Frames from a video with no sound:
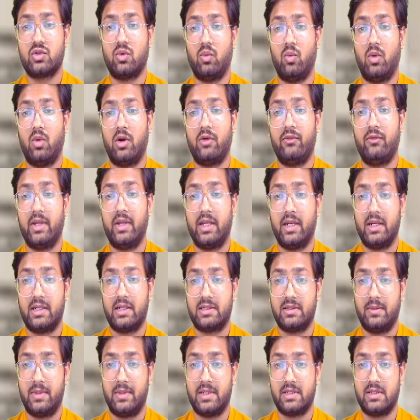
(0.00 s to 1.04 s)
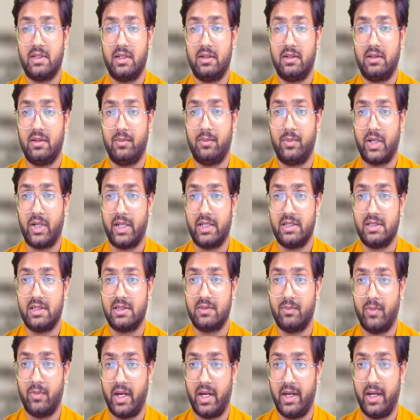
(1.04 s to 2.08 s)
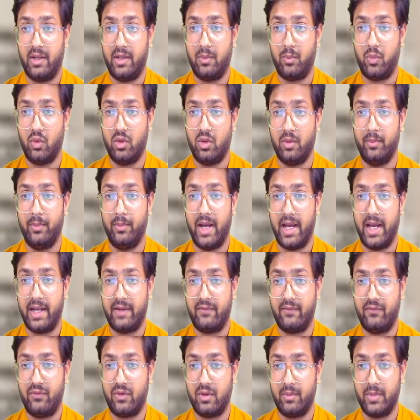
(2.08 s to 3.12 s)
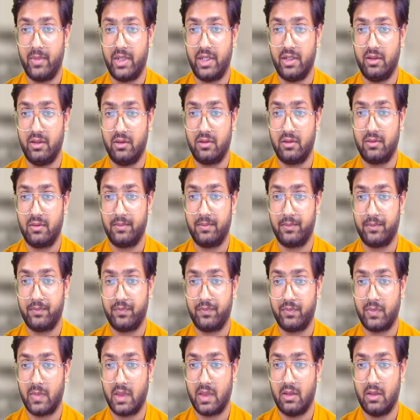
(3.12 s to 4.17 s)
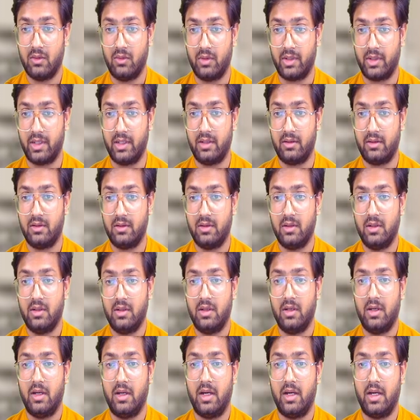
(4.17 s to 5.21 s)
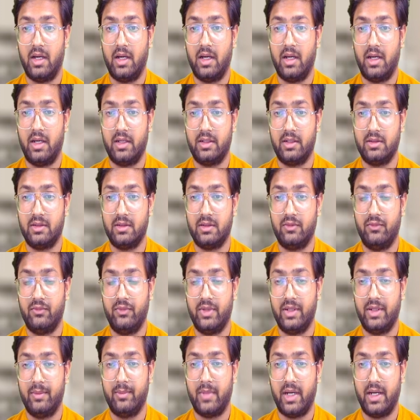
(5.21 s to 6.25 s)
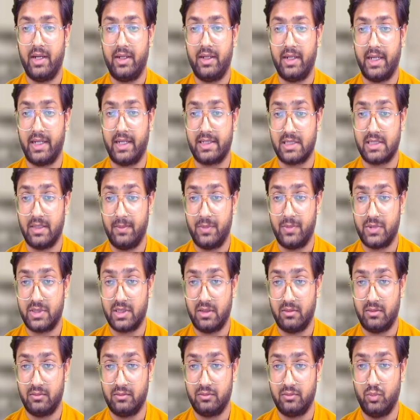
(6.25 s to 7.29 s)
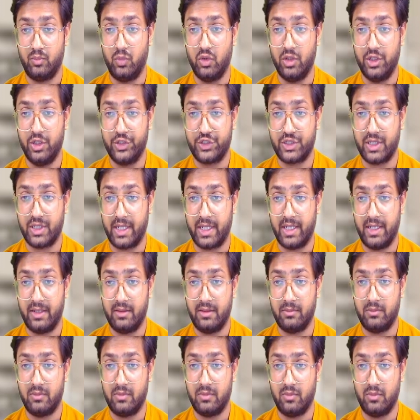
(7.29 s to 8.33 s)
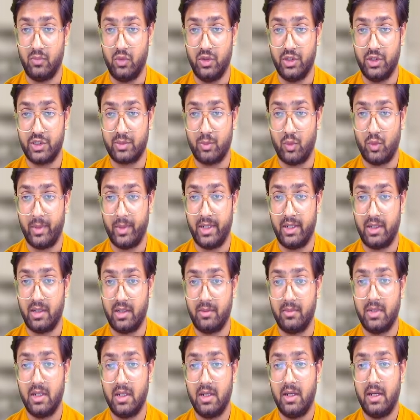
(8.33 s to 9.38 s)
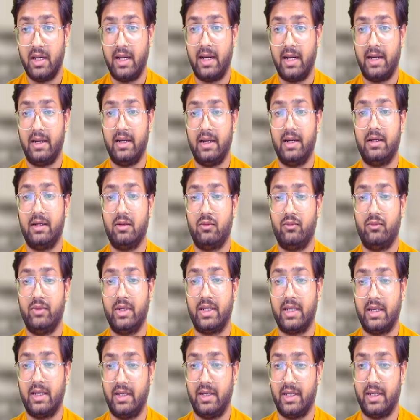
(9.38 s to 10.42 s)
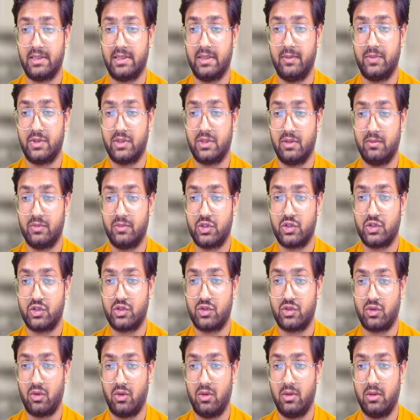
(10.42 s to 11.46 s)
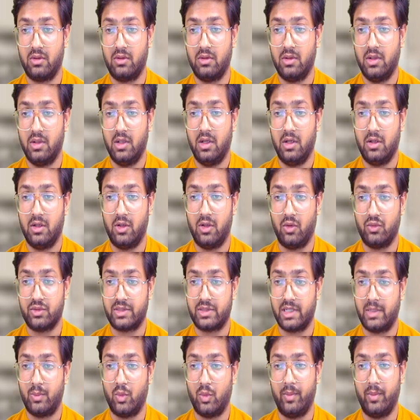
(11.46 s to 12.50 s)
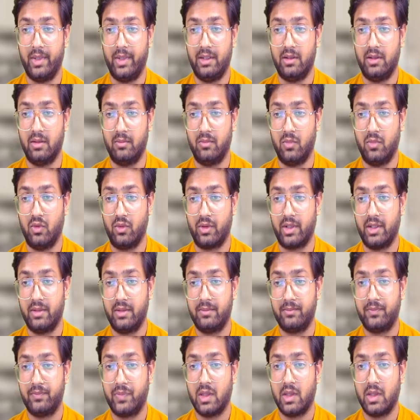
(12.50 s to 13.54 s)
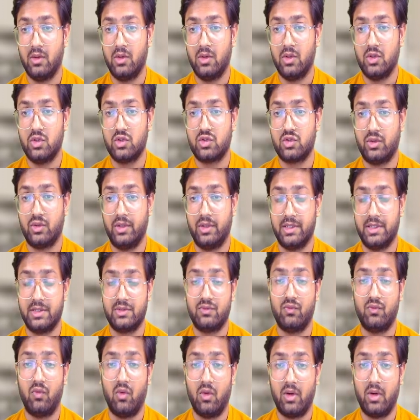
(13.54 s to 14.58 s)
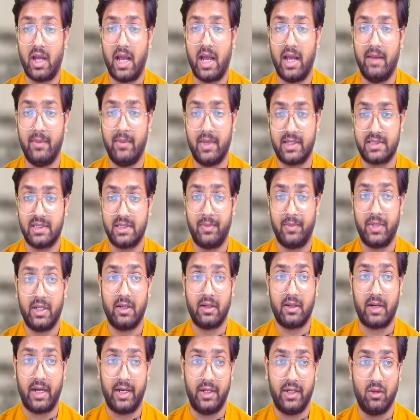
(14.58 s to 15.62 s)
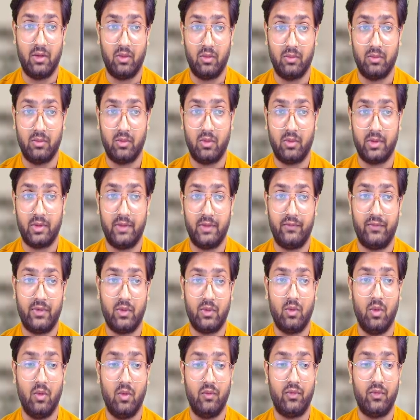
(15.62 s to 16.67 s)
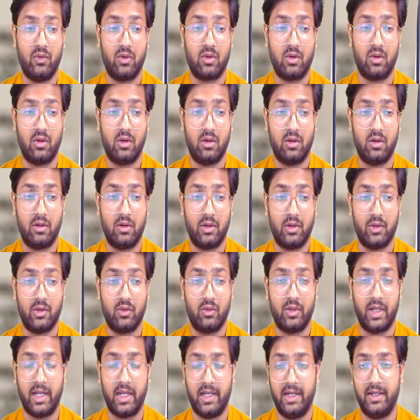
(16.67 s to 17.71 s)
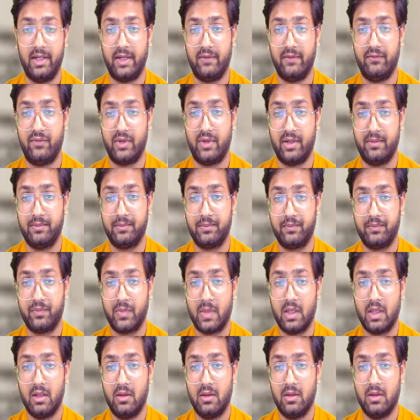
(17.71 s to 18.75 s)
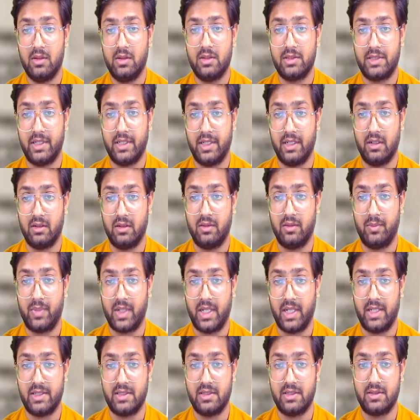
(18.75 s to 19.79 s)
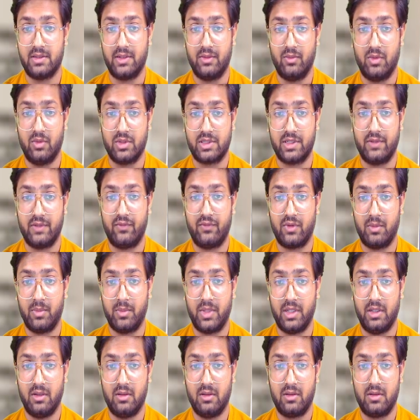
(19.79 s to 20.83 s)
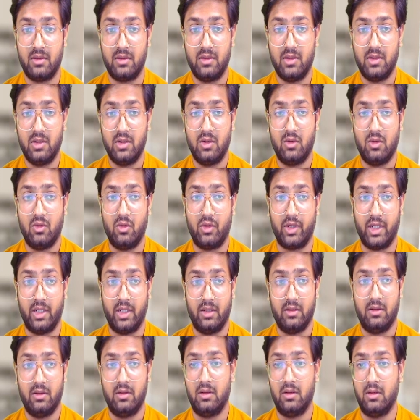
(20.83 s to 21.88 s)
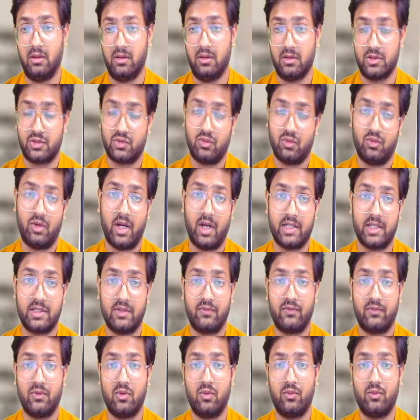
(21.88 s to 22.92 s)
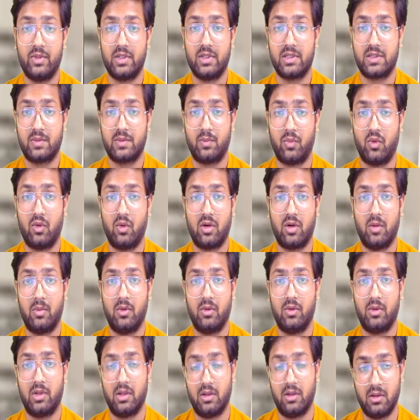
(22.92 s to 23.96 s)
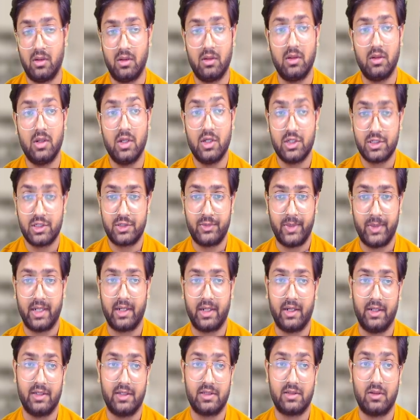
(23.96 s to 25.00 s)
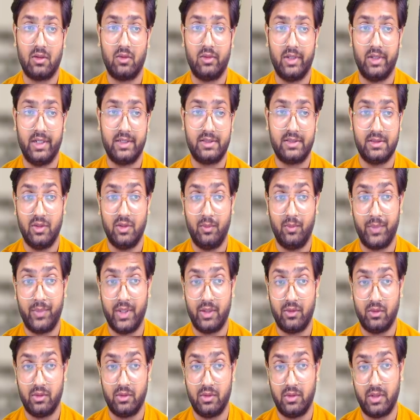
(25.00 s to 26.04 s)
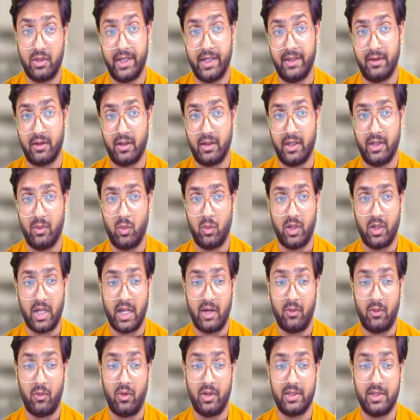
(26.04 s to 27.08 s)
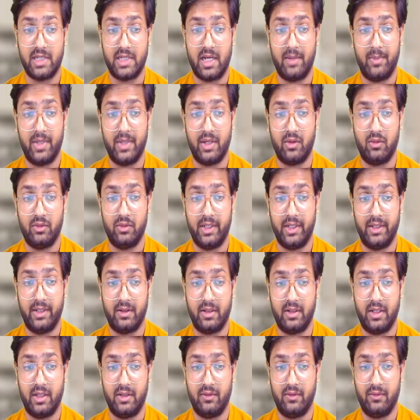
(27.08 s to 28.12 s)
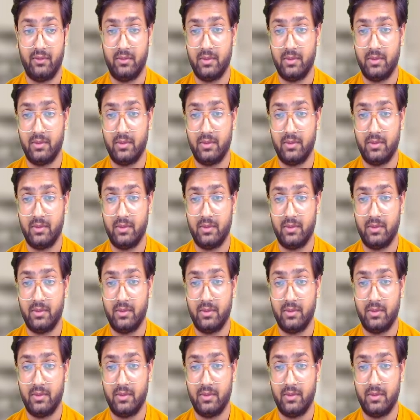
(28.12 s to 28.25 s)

what we can accept is that the price might pull back from here. Okay, and we might accept some bullish momentum, and later we can accept some strong downside momentum. Okay, so this is what I am accepting right now. If you go for a daily time frame, see here the price is reversing from here. Okay, so as of now we spoke about swing trades. Now let's jump into the intraday. What is happening on the intraday?